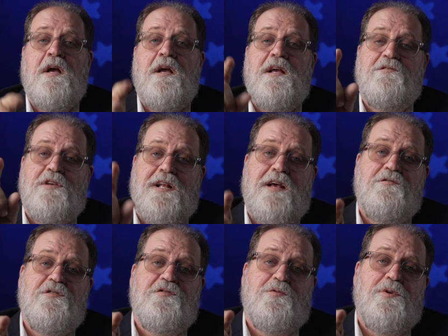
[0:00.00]
It's going to have
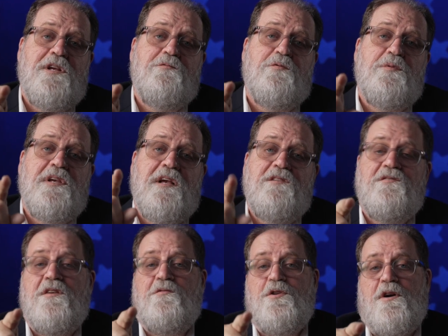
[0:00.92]
the screen from the
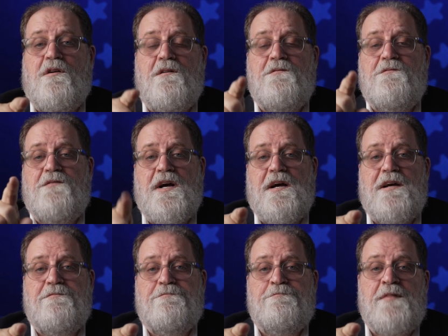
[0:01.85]
A7 R5.